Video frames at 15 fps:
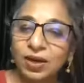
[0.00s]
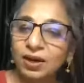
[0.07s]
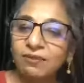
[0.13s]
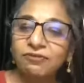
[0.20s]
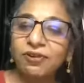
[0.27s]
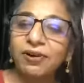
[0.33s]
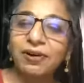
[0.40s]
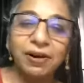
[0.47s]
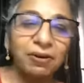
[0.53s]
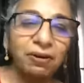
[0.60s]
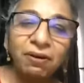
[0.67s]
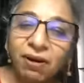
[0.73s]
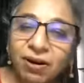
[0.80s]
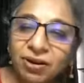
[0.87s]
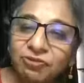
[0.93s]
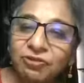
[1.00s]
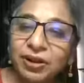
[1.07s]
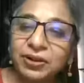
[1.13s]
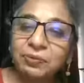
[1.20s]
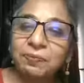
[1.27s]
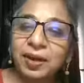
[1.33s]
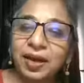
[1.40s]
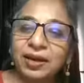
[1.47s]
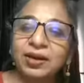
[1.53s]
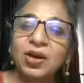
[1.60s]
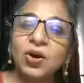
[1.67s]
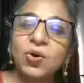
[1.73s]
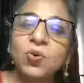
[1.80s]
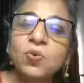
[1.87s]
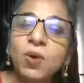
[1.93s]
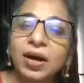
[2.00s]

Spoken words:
for a lot of other men who are